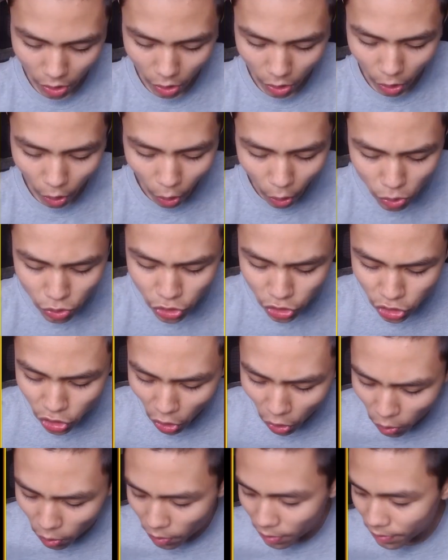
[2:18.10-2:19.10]

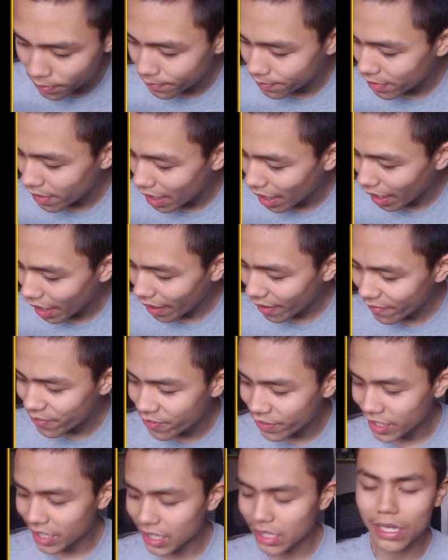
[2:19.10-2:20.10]
also,
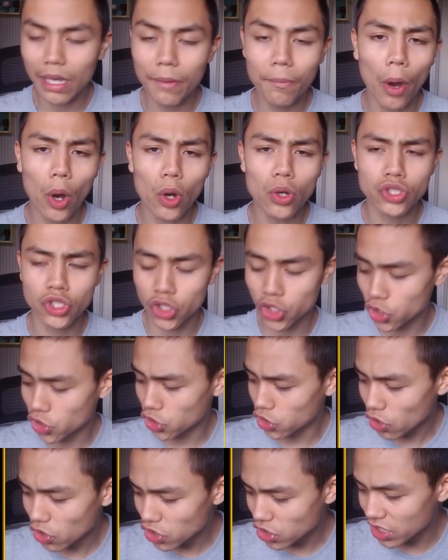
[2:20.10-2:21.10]
if your box
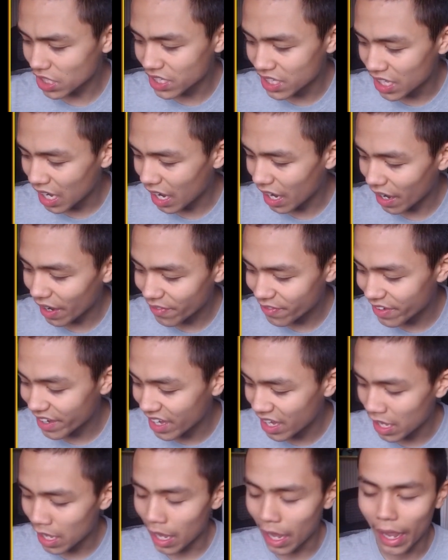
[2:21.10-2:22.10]
doesn't have
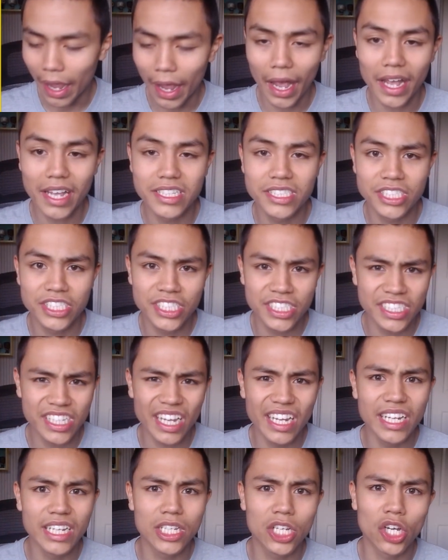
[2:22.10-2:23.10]
a
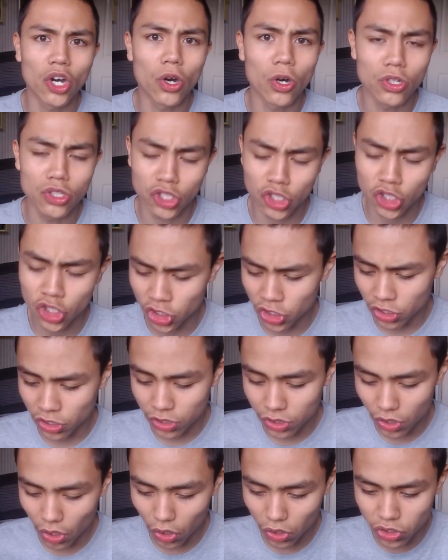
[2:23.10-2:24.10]
SD card
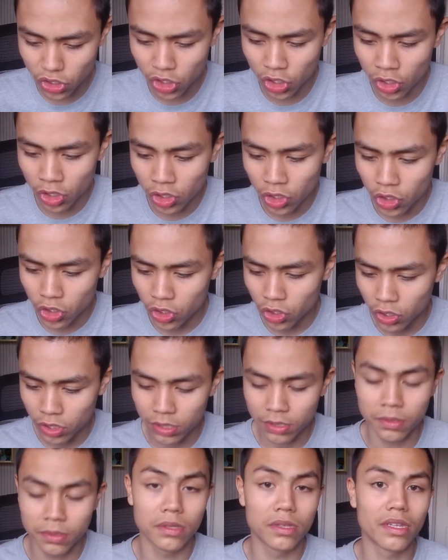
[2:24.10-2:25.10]
slot,
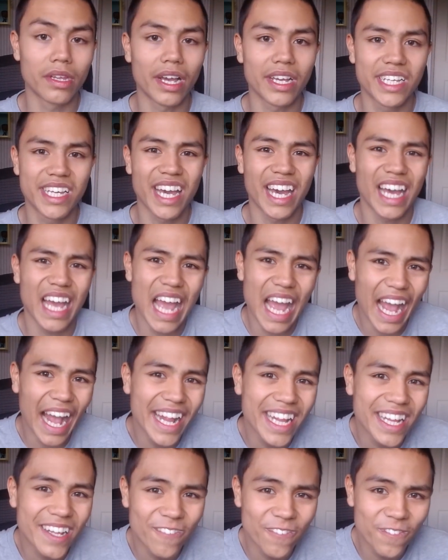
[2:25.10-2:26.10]
like an
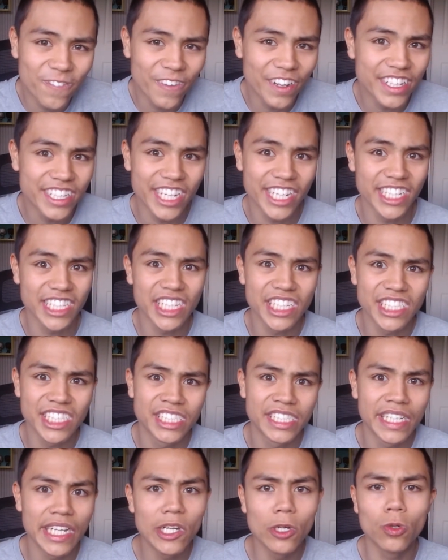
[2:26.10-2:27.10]
Nvidia
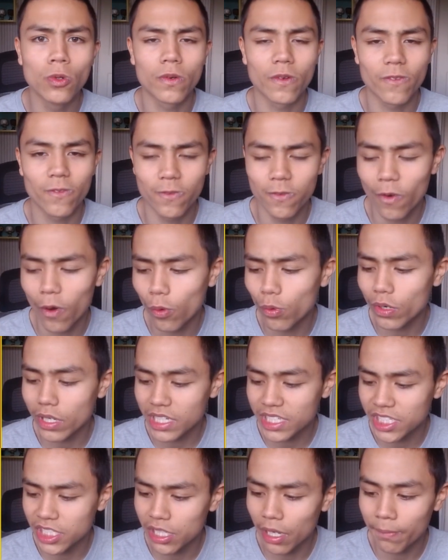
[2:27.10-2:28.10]
Shield, for
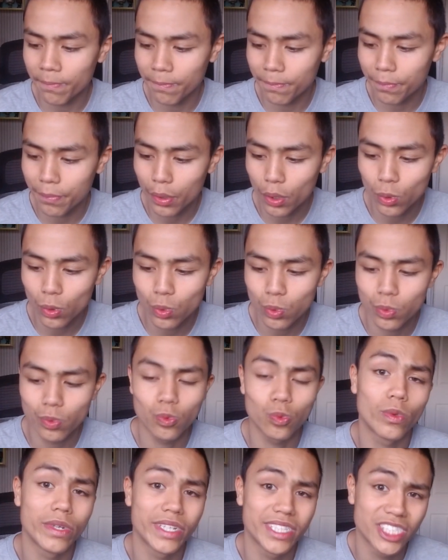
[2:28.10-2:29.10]
example,
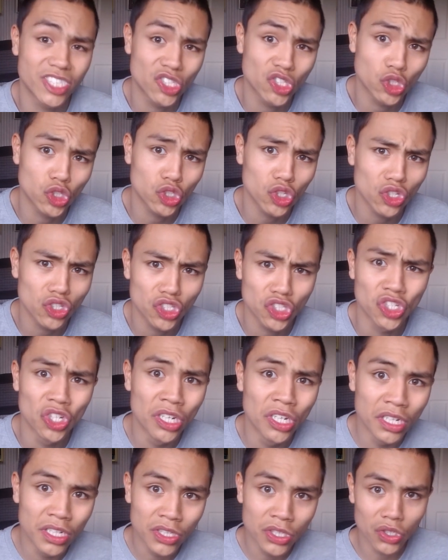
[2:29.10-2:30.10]
which does
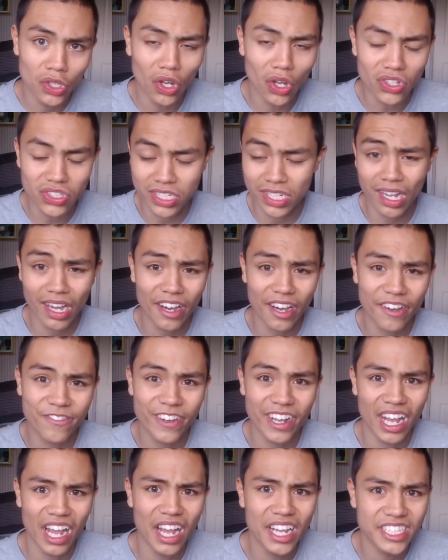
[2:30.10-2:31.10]
not have
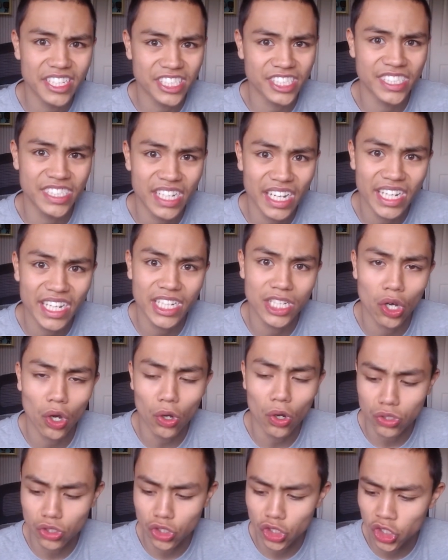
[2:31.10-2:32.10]
a SD
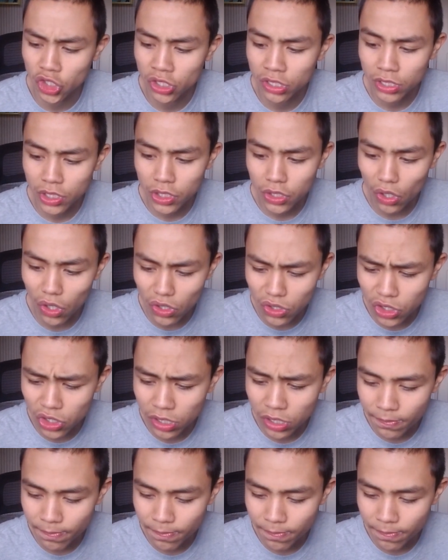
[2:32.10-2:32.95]
card slot,